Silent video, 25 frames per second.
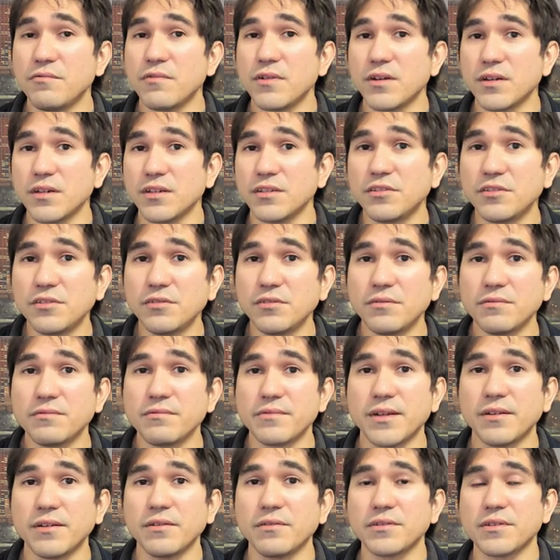want to do
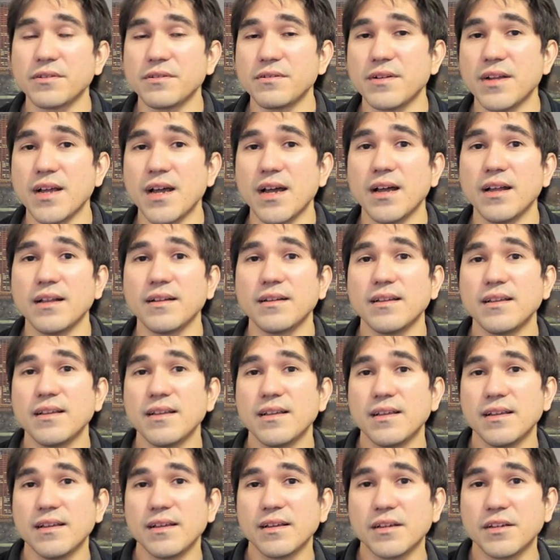Rails or not.
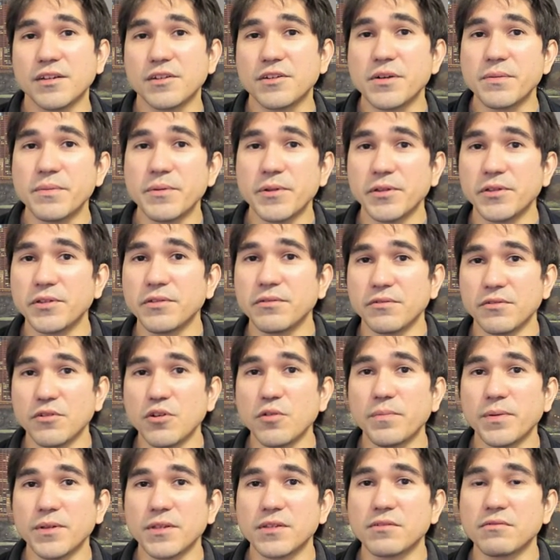Contributing to an
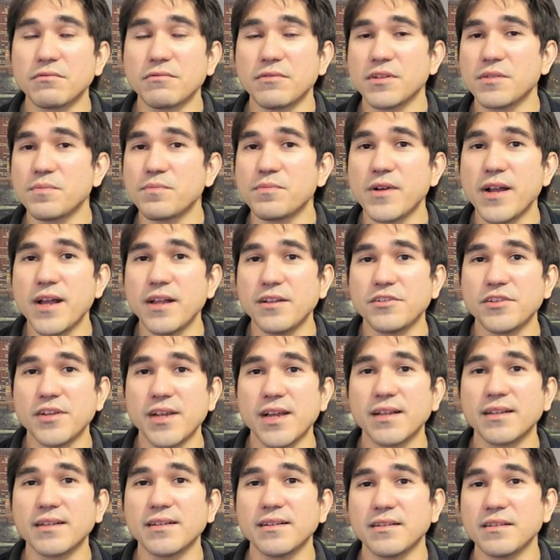open source
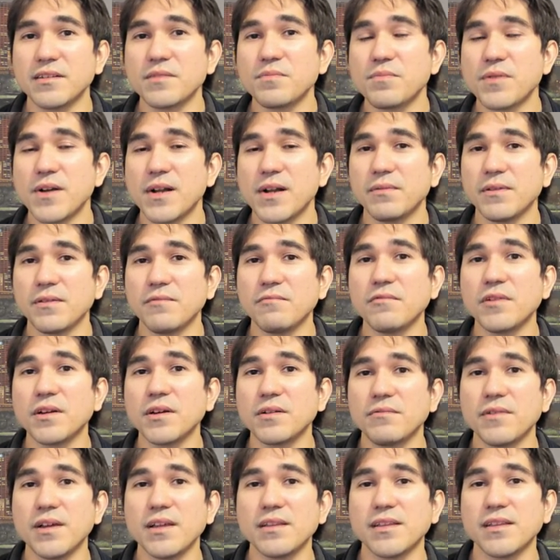project is probably
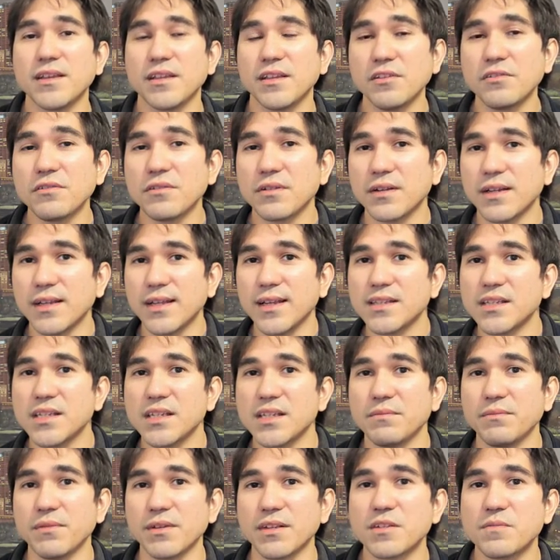one way that you could get
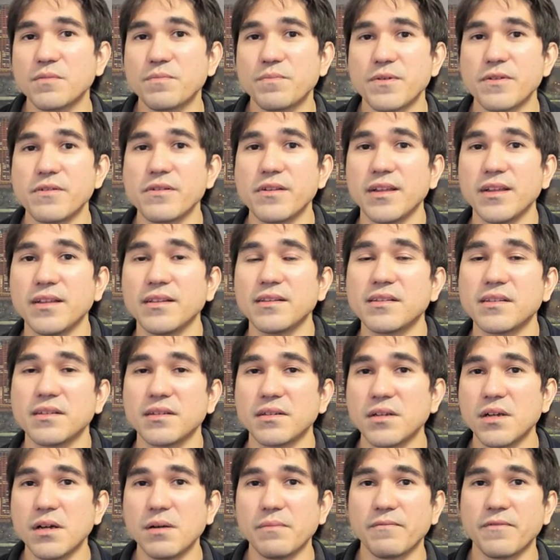some experience
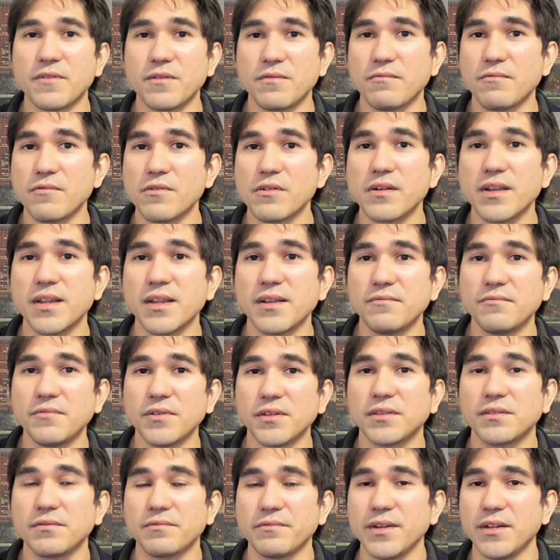and comfort working
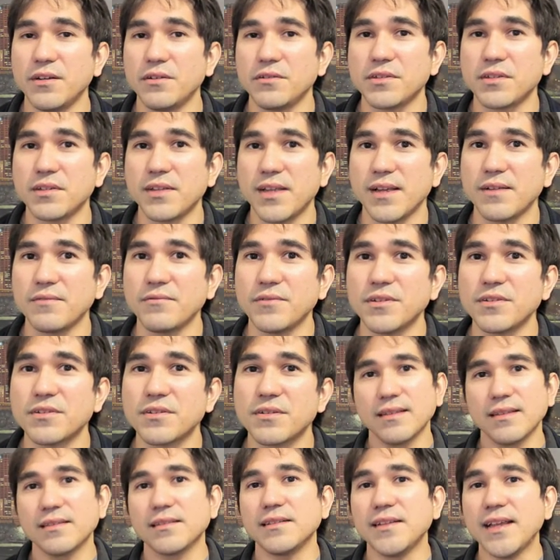with the Rails
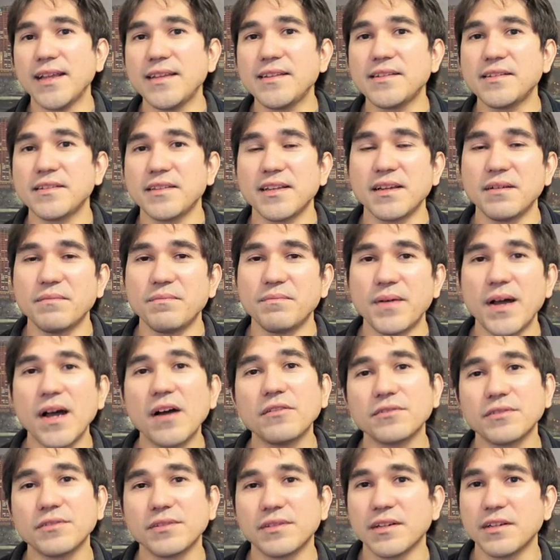language. The nice thing
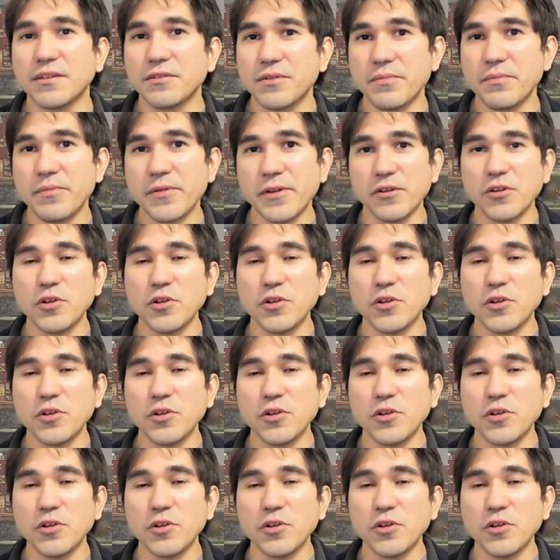about contributing